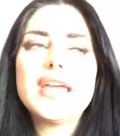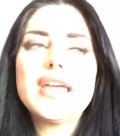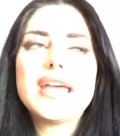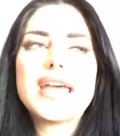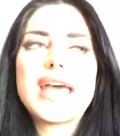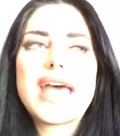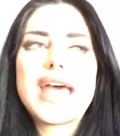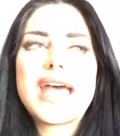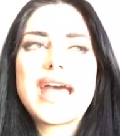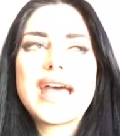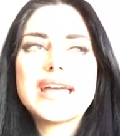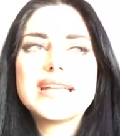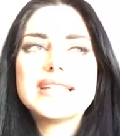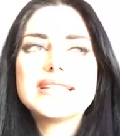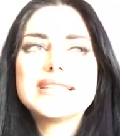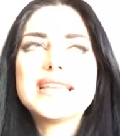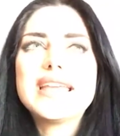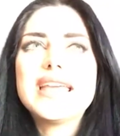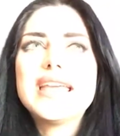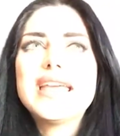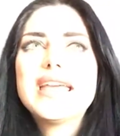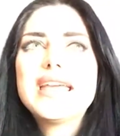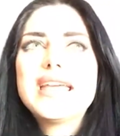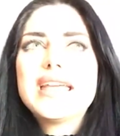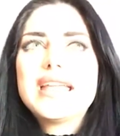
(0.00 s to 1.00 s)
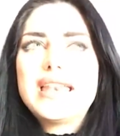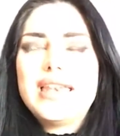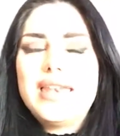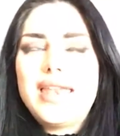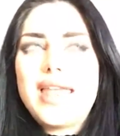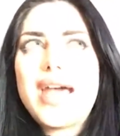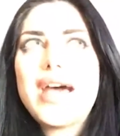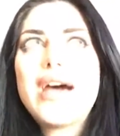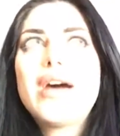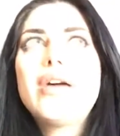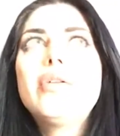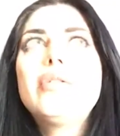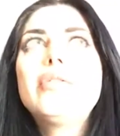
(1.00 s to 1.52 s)
And
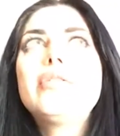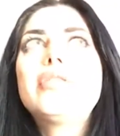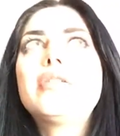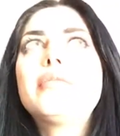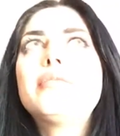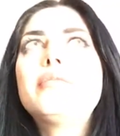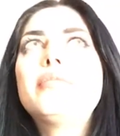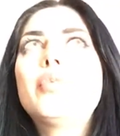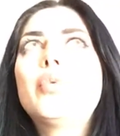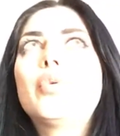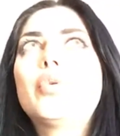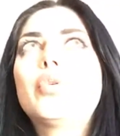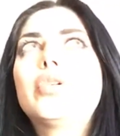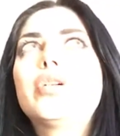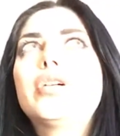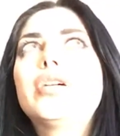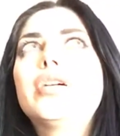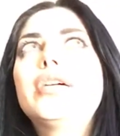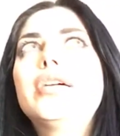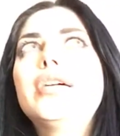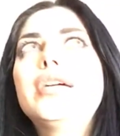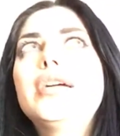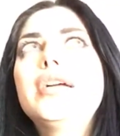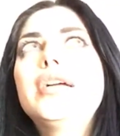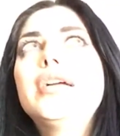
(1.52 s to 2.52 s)
now the more